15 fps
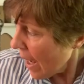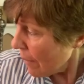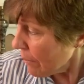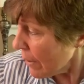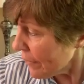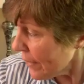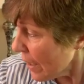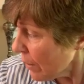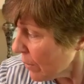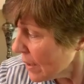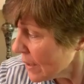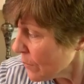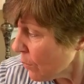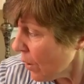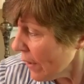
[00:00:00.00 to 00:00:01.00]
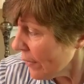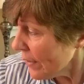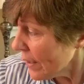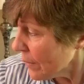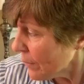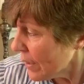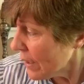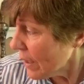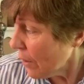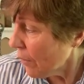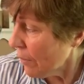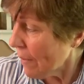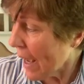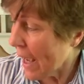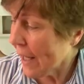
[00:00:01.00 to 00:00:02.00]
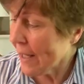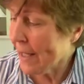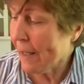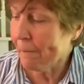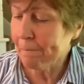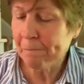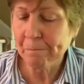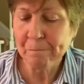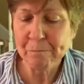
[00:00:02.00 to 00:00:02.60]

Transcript: But there was one thing we know about him.